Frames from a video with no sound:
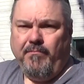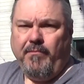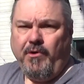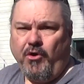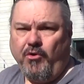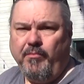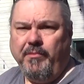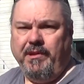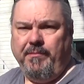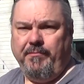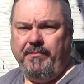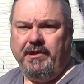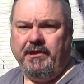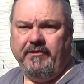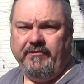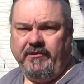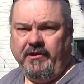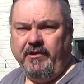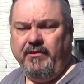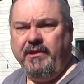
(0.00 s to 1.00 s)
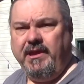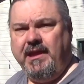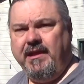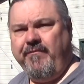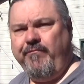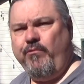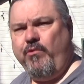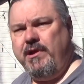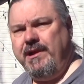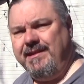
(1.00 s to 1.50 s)
the moment because I only
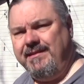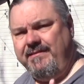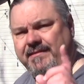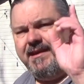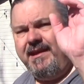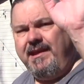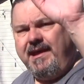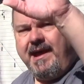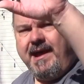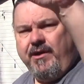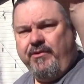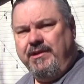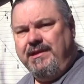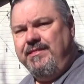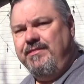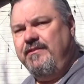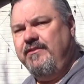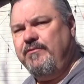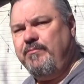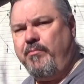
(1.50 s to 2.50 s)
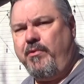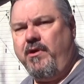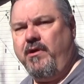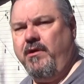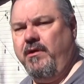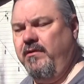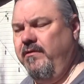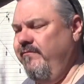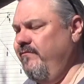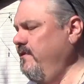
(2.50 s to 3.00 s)
have one antenna out in this
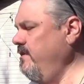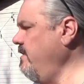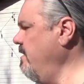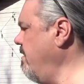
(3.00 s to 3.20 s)
part of the